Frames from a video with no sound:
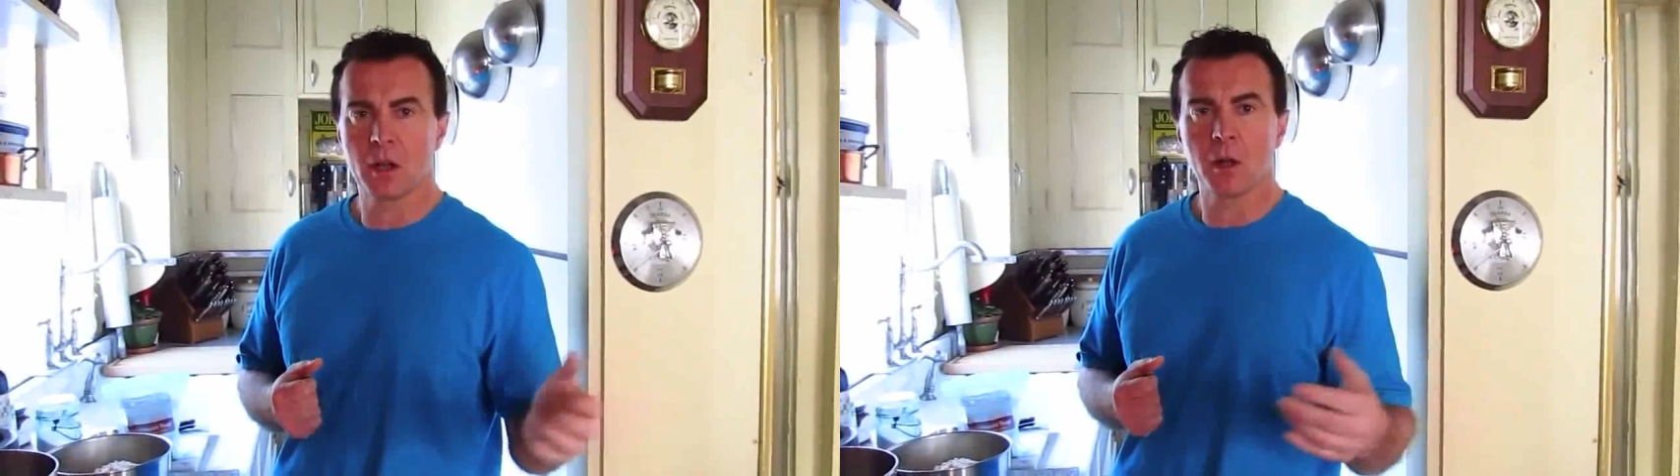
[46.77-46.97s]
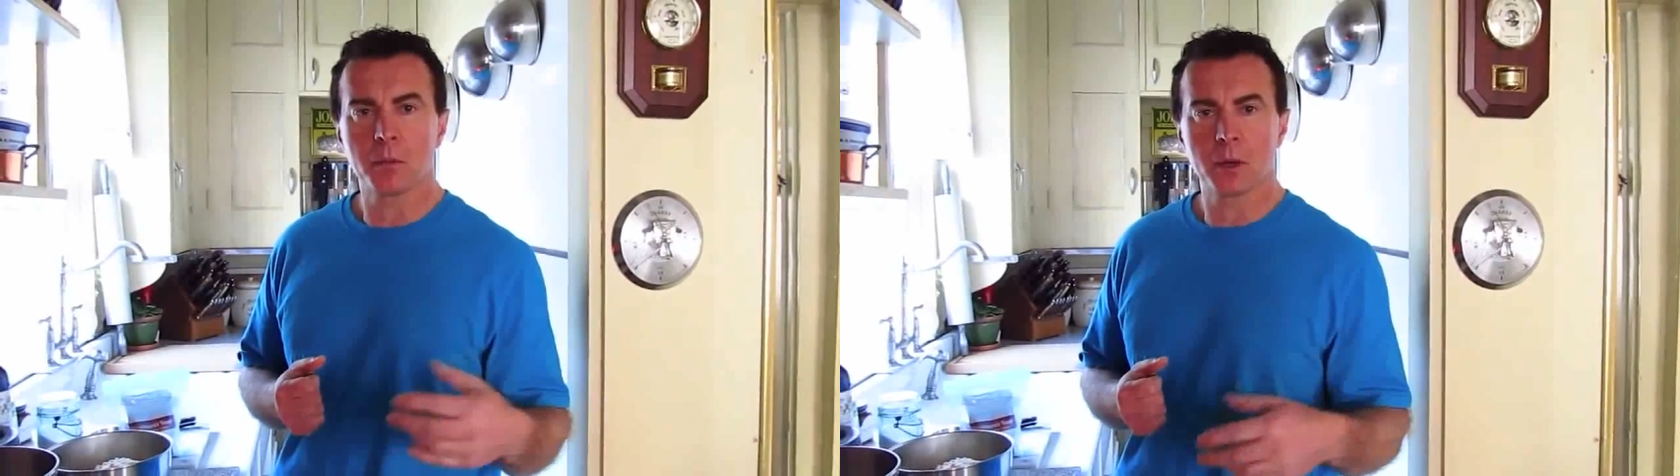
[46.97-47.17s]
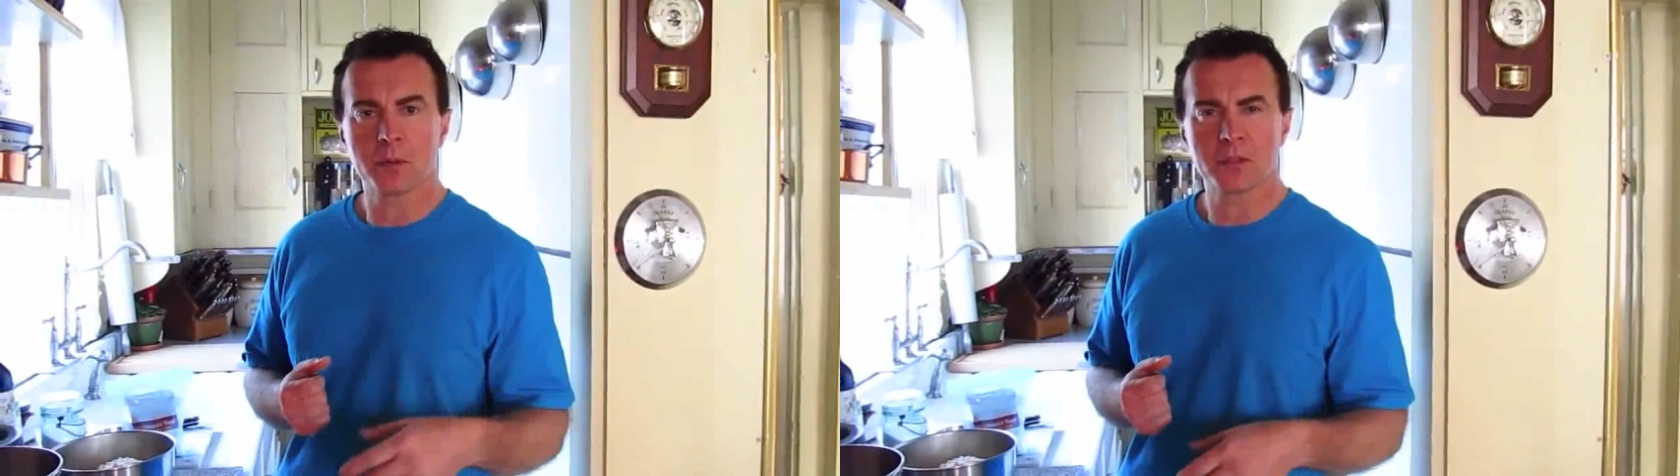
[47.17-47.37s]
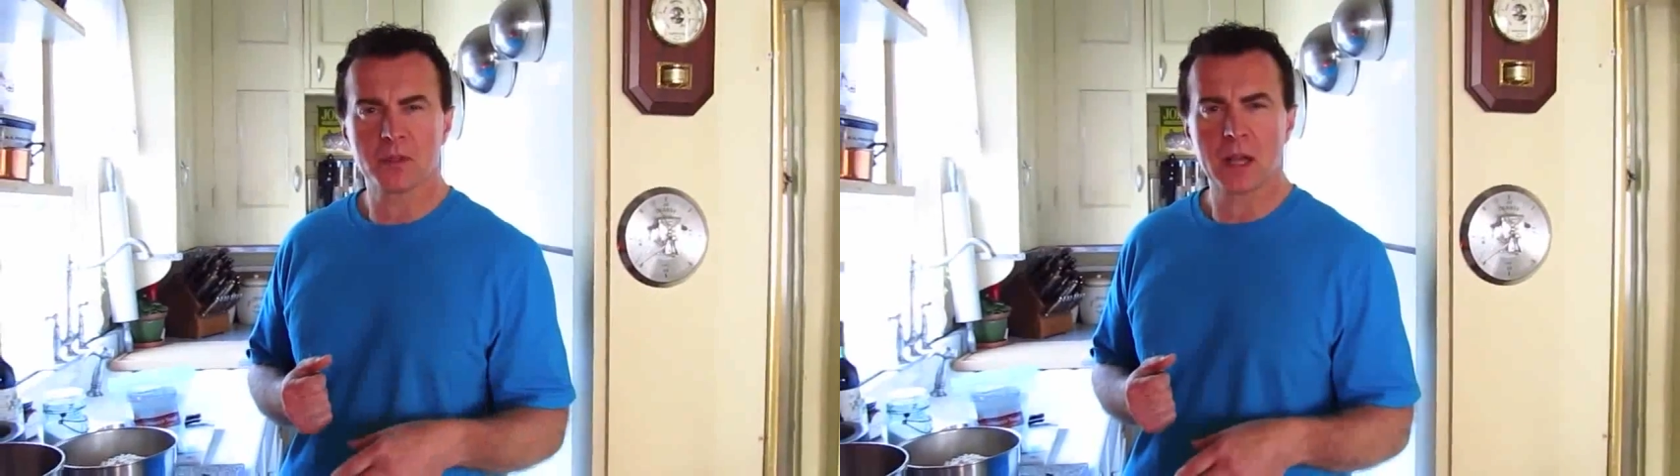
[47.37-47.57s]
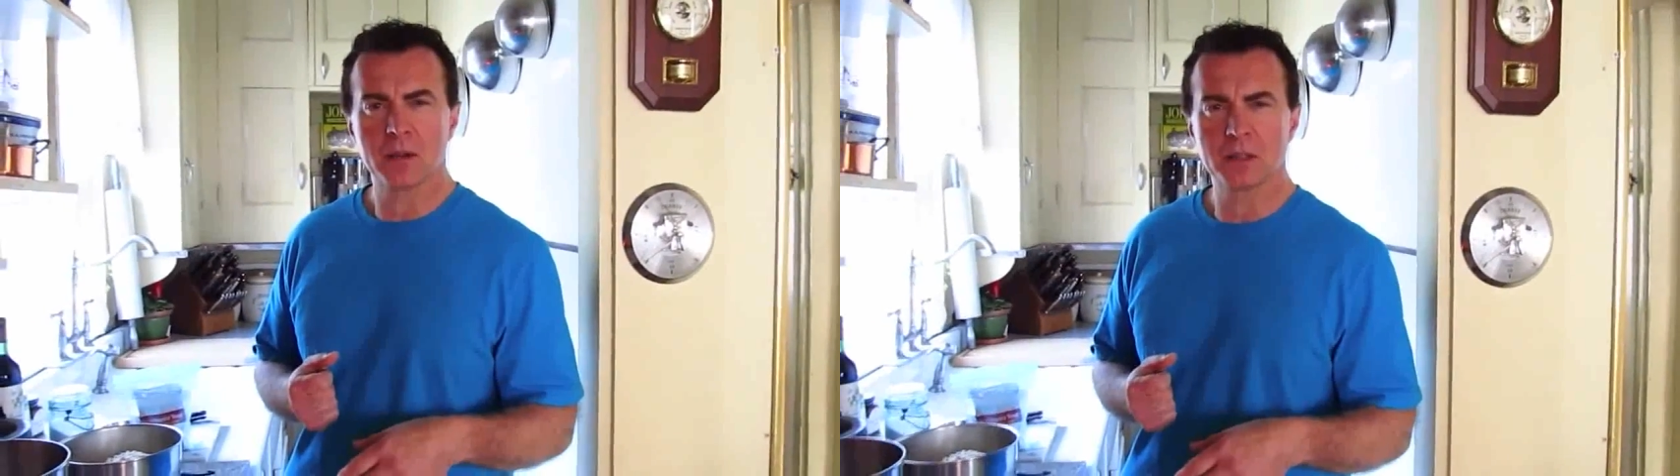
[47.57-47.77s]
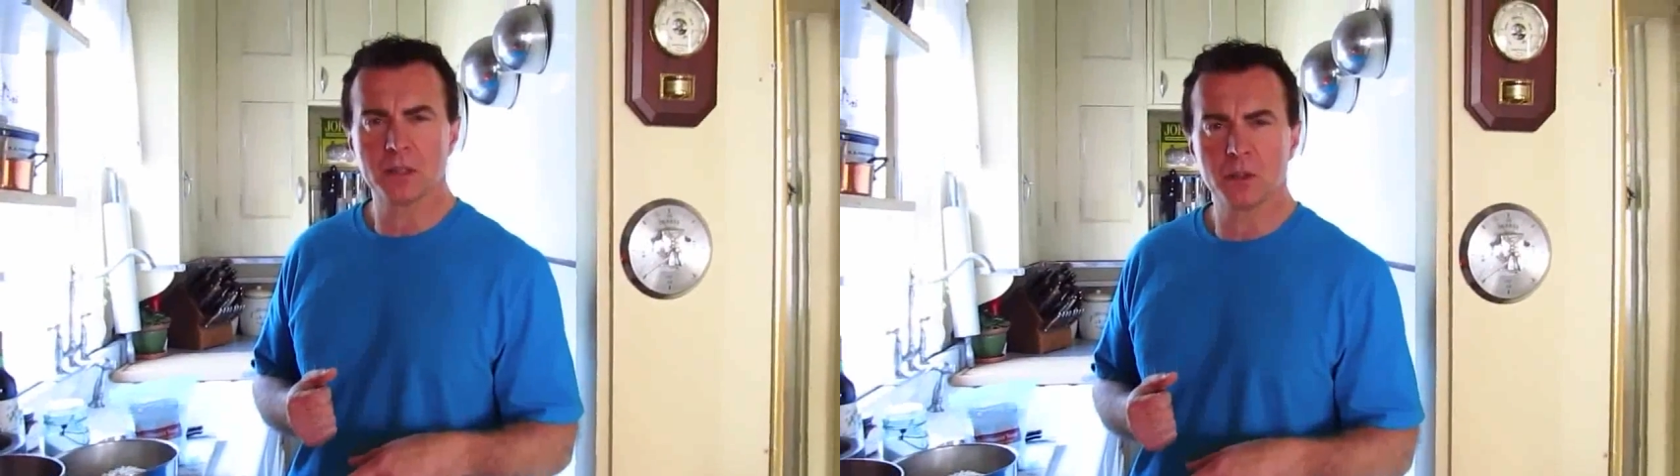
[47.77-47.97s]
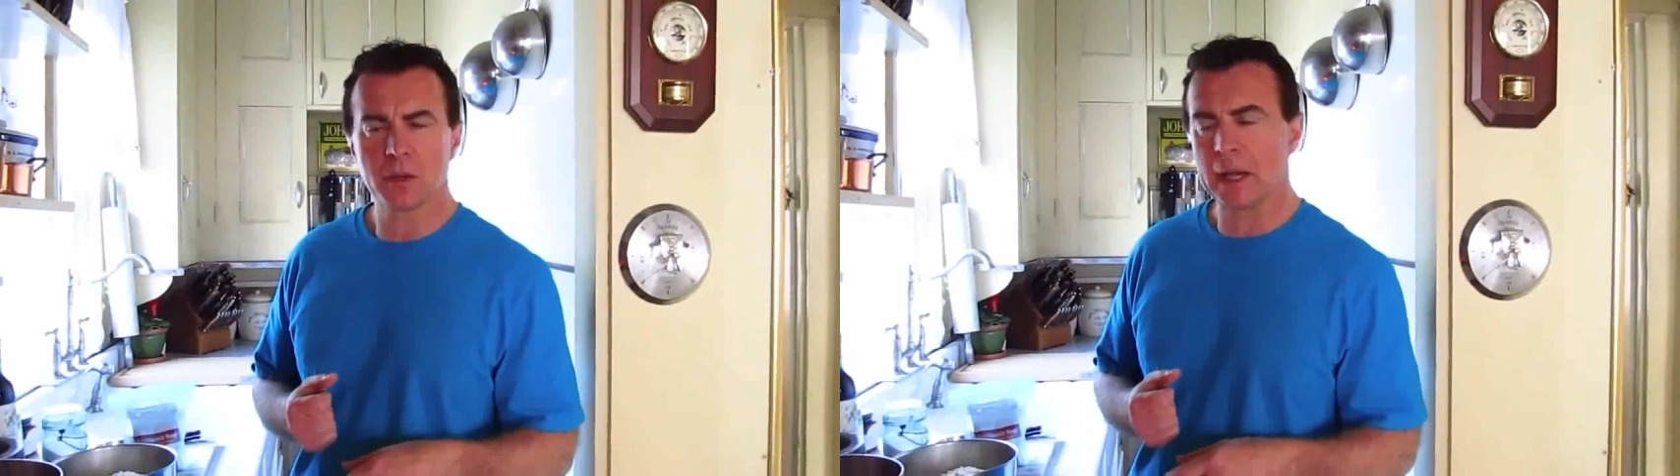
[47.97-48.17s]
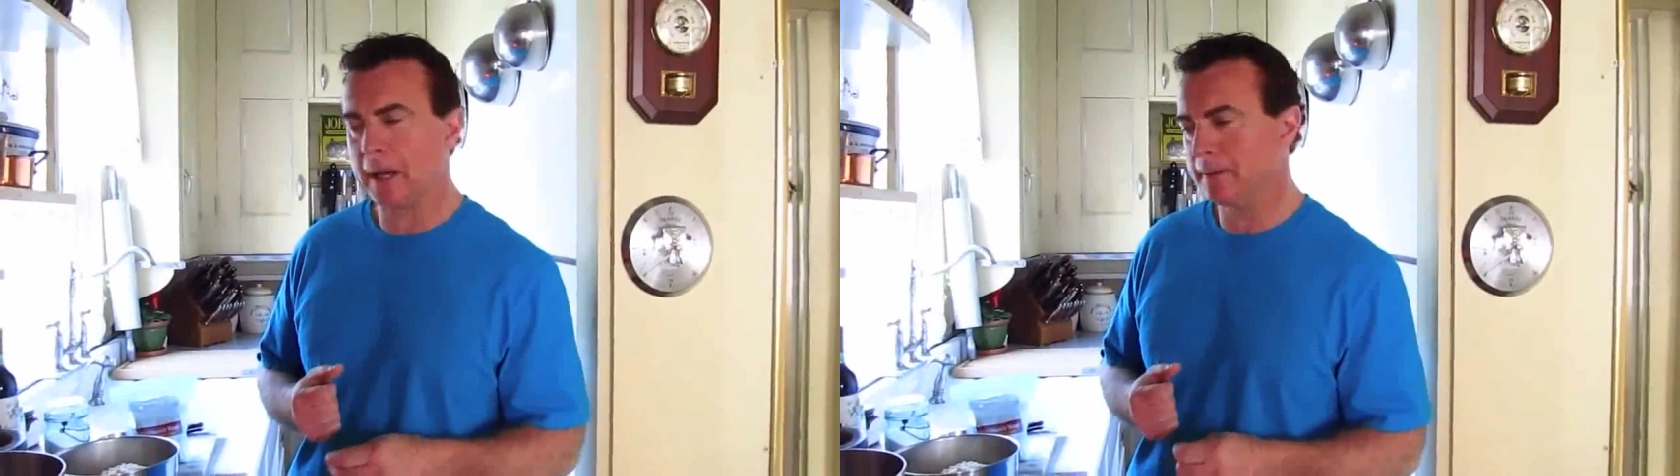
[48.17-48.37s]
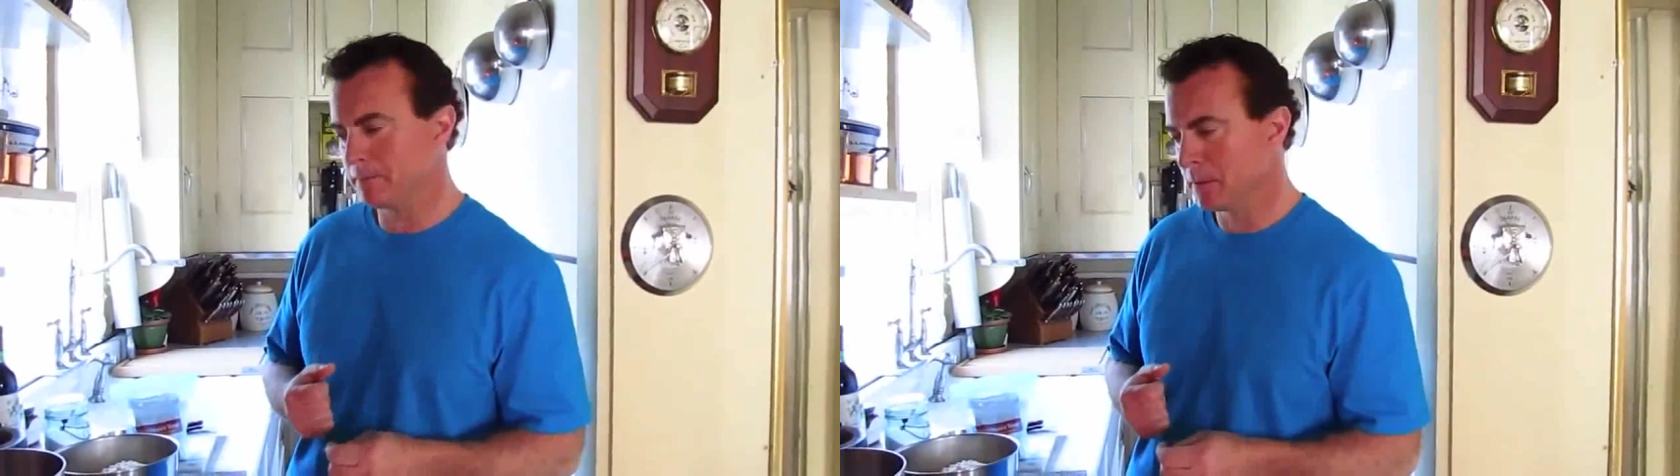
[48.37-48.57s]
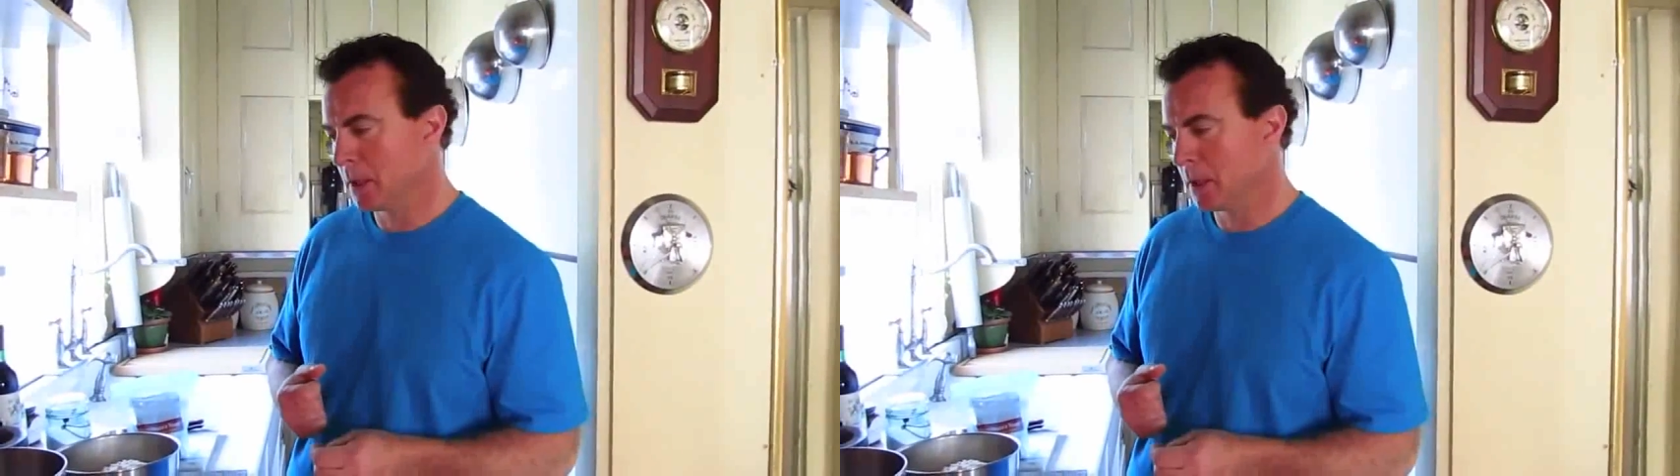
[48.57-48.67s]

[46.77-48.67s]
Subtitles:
all-purpose flour to do that.